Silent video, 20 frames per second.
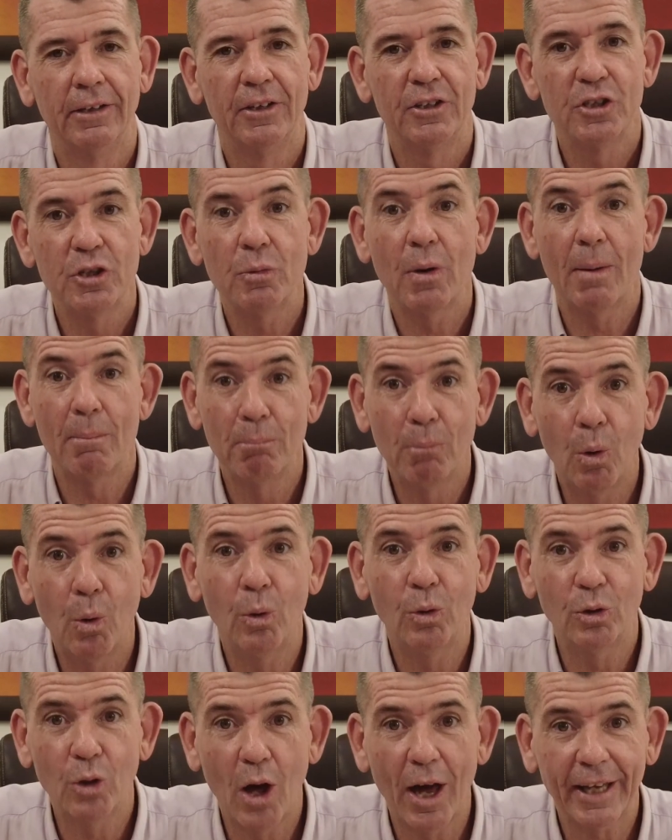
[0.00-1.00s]
you are
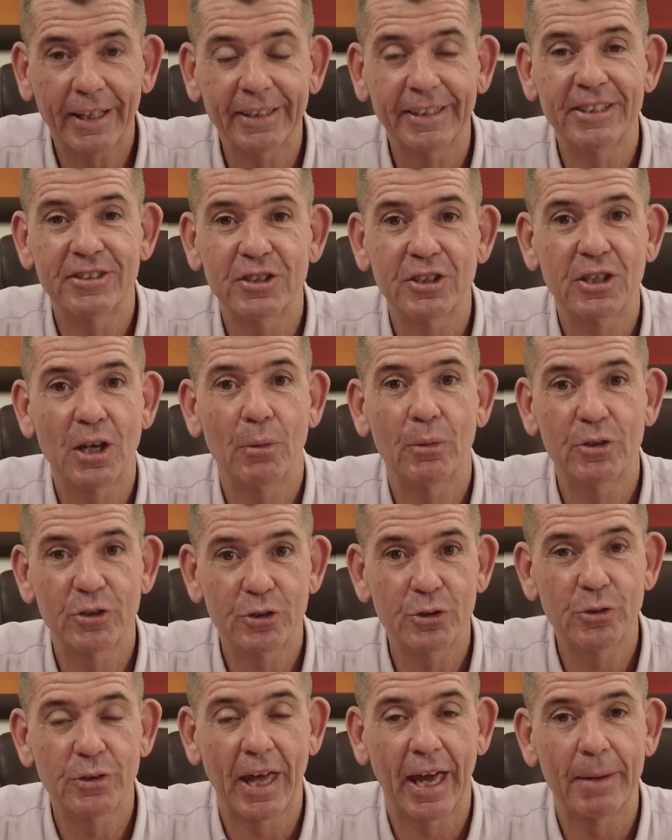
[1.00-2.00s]
more likely to go and
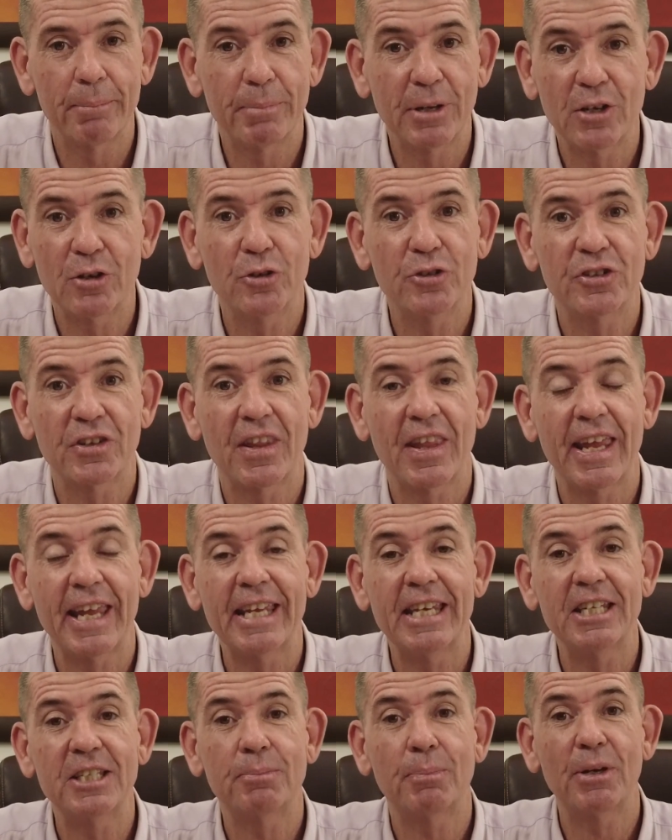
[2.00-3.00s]
do that because
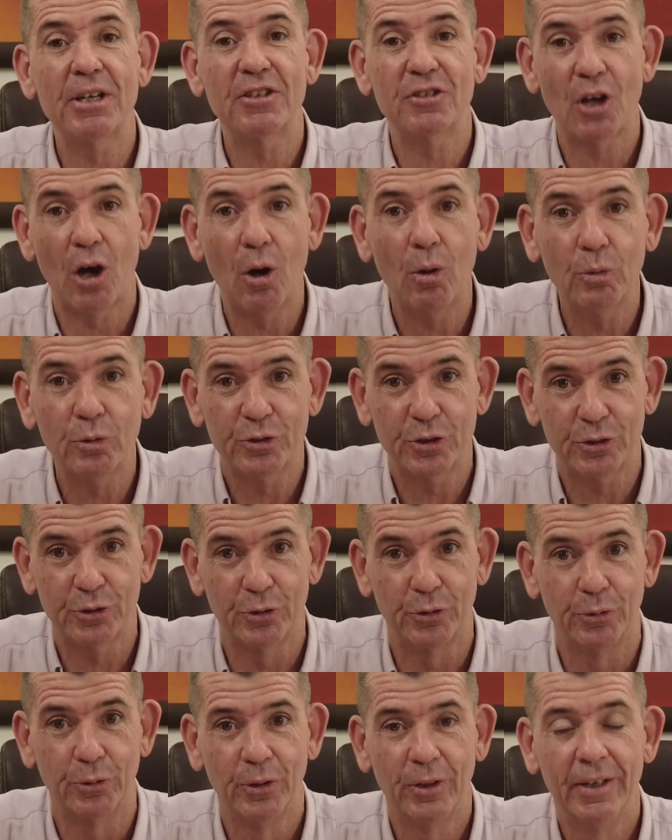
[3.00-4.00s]
it has been told to
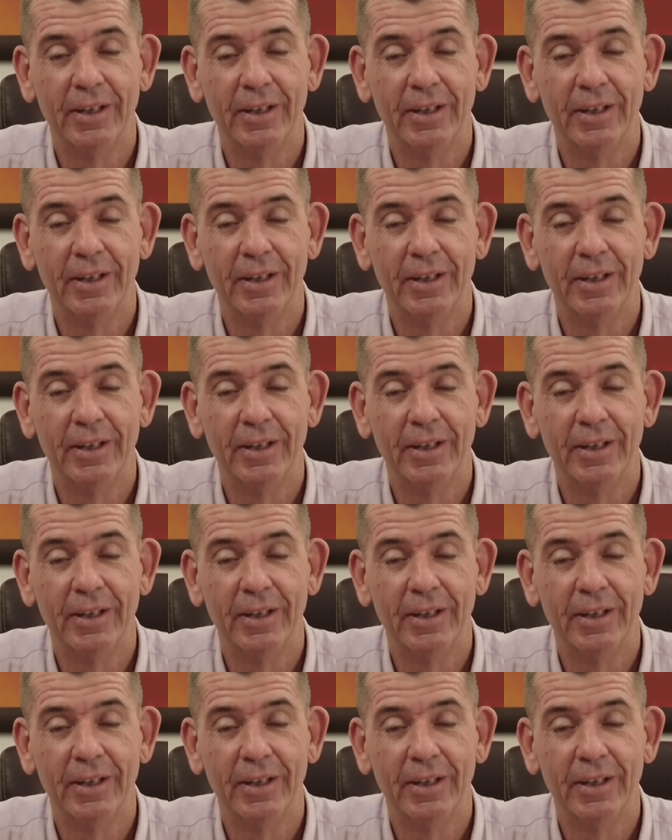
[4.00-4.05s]
you.